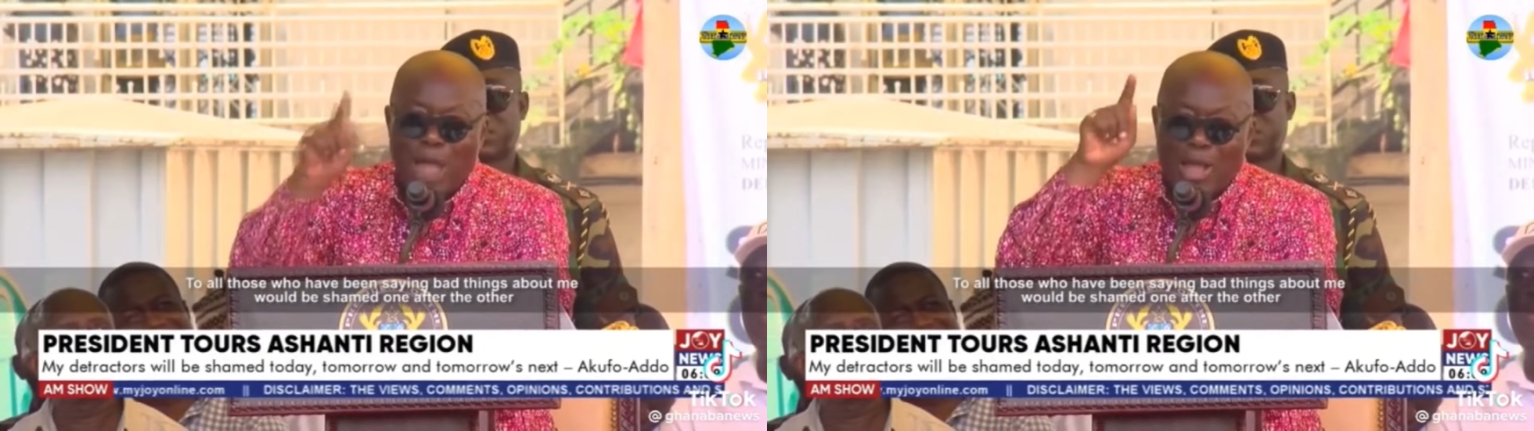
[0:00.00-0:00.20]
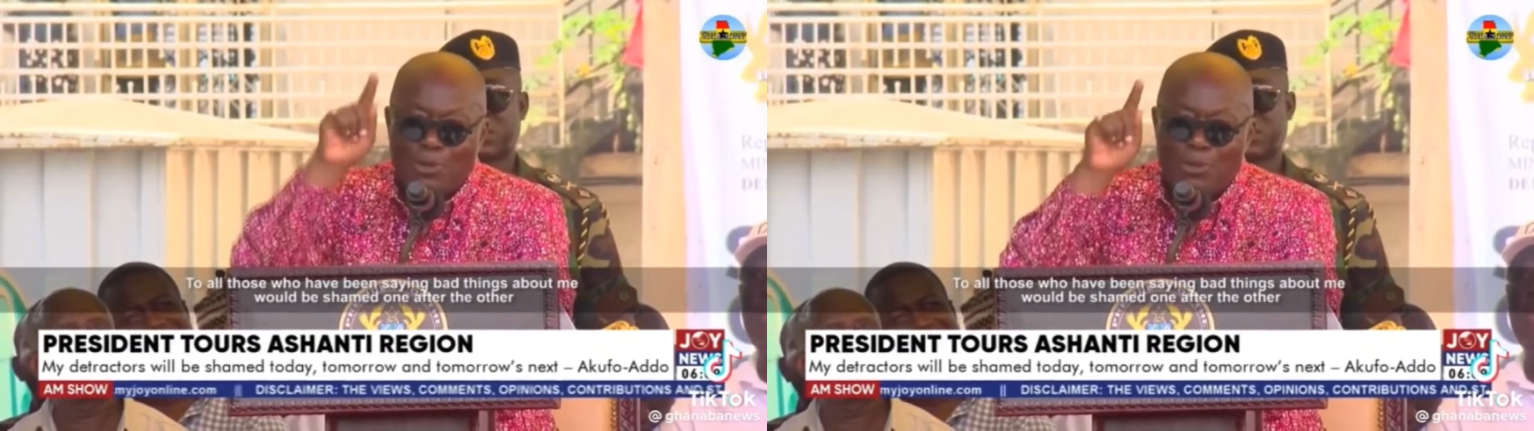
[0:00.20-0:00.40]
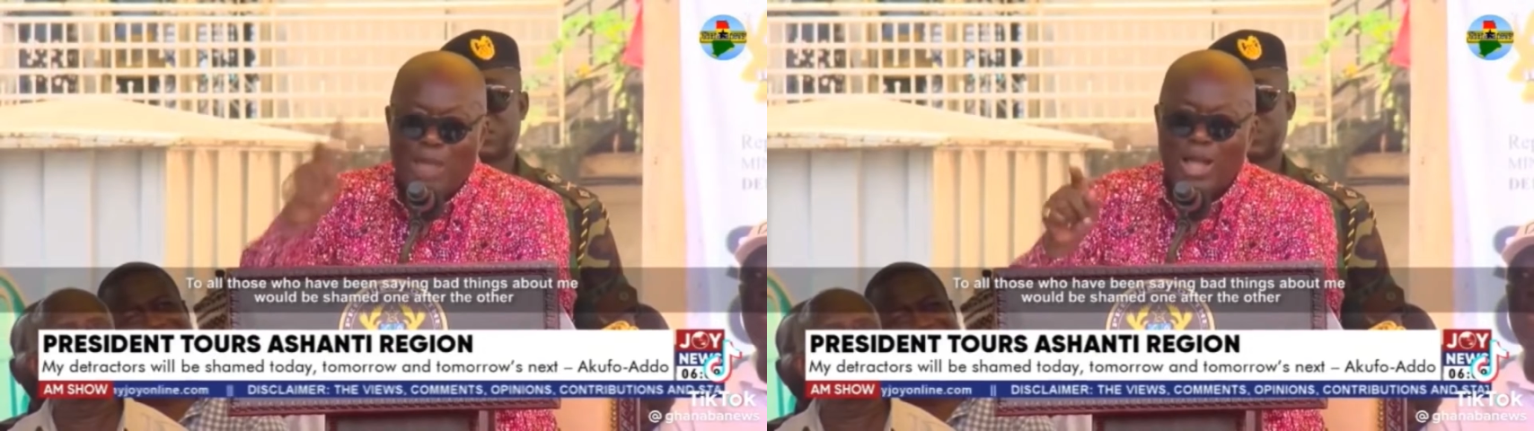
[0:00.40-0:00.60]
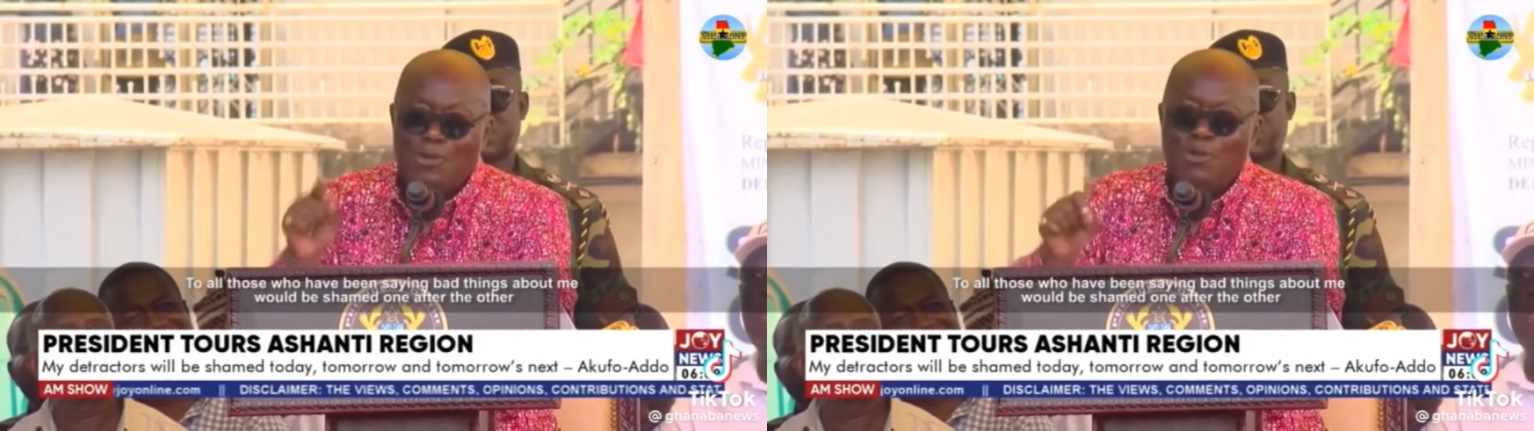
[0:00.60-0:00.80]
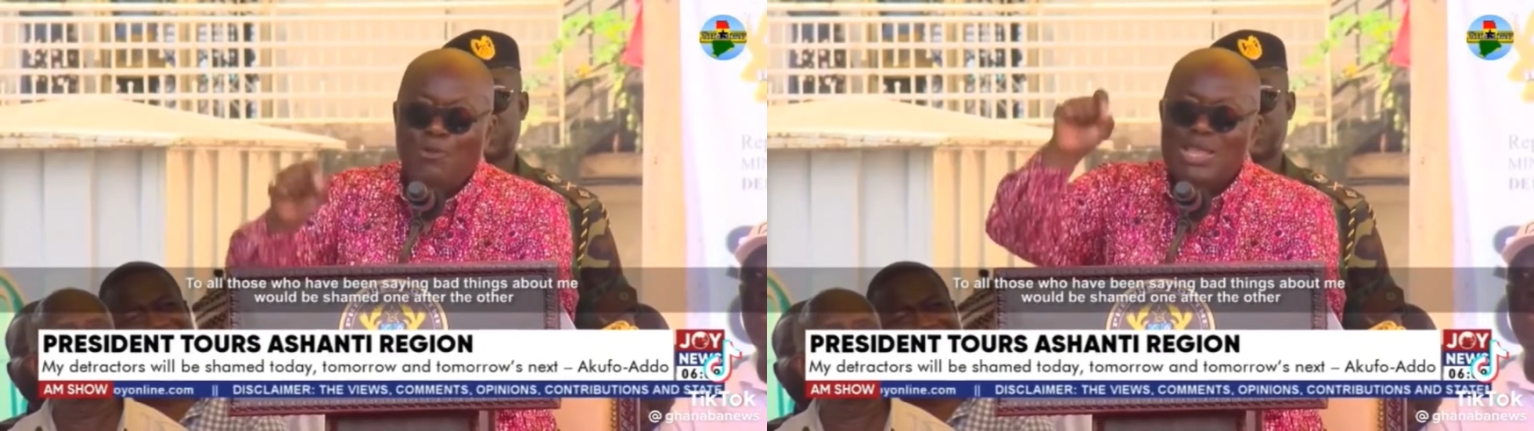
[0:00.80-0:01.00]
Baku,
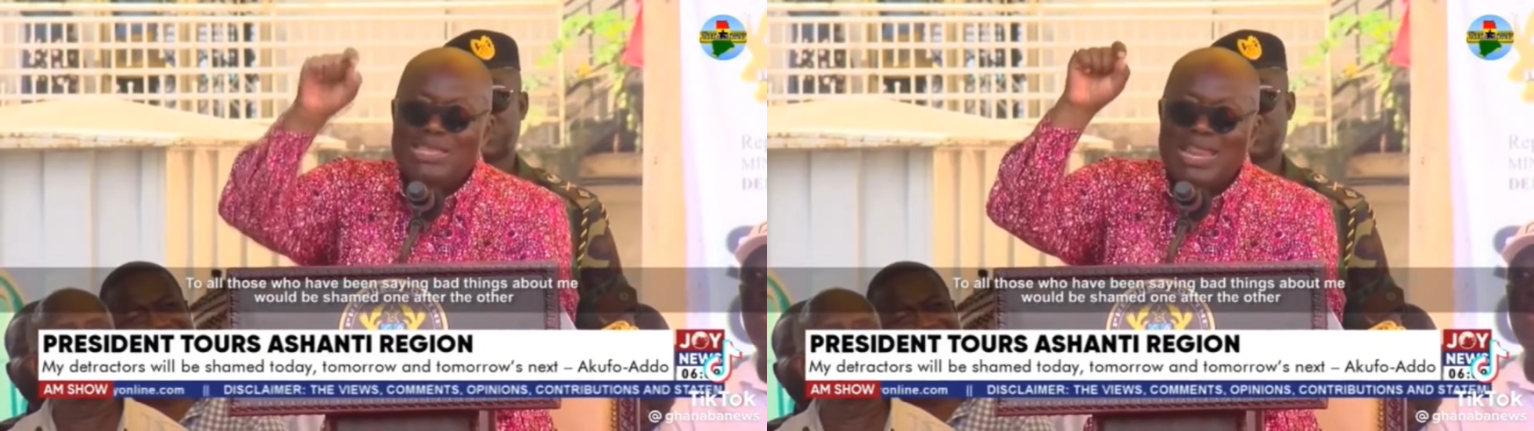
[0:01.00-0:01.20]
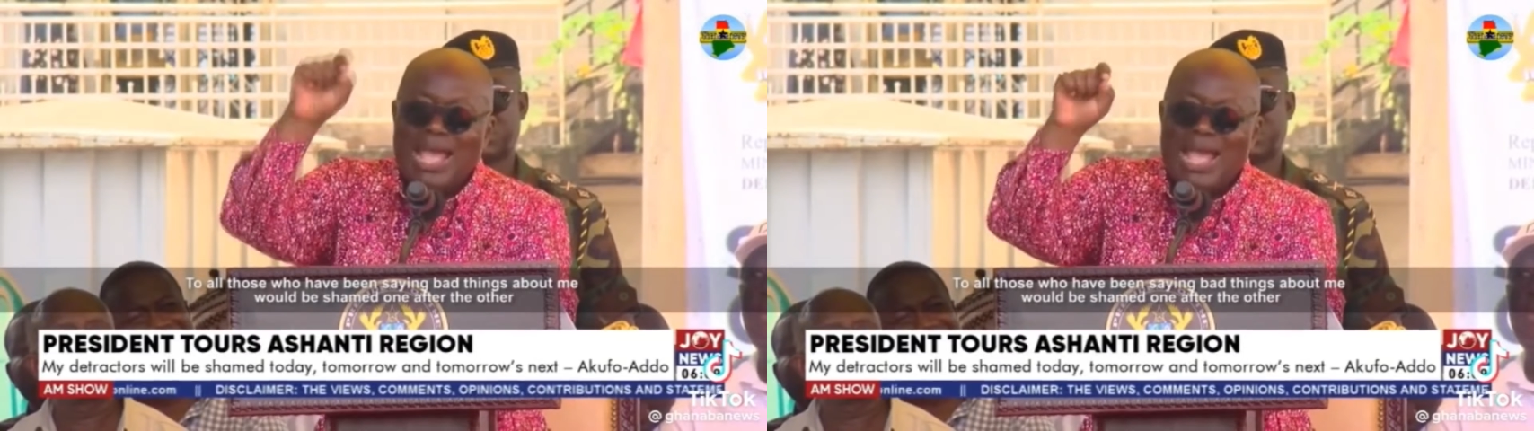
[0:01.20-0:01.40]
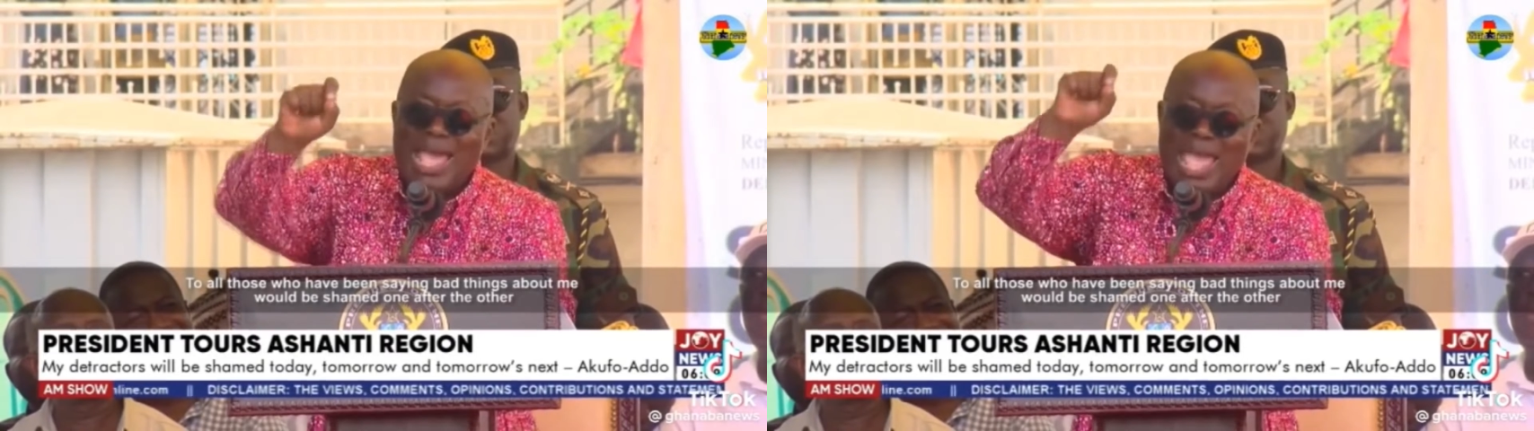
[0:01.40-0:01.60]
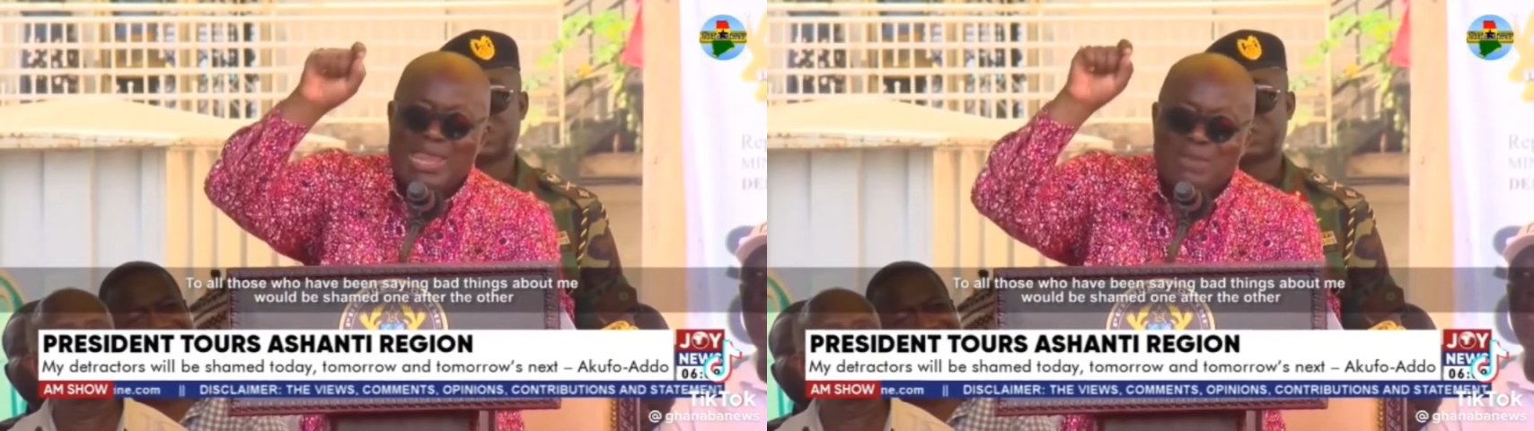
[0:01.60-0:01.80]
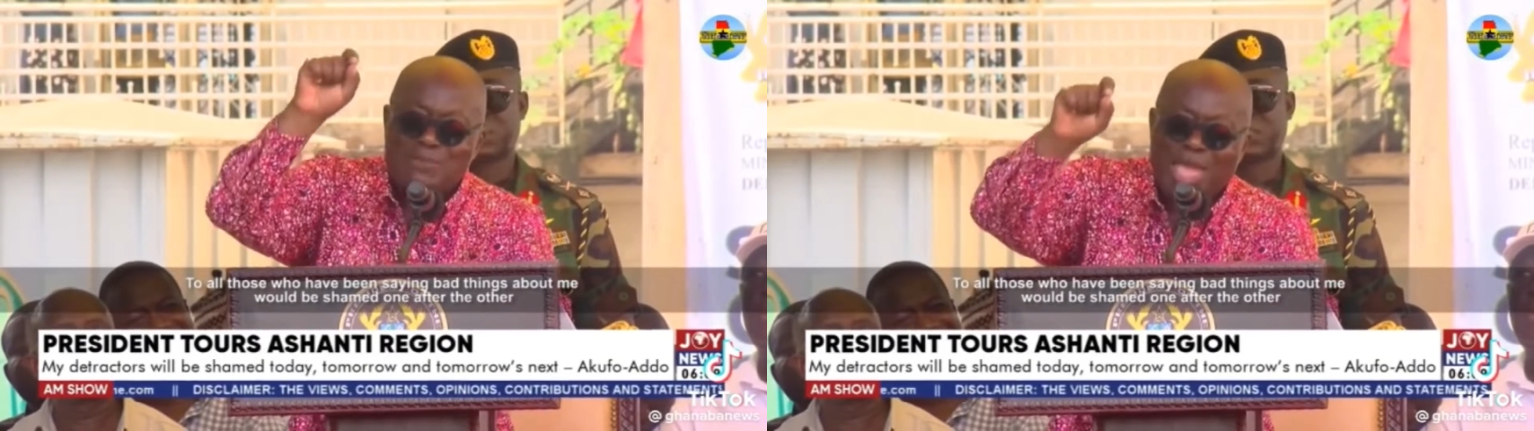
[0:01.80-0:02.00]
Baku, when you know, and him,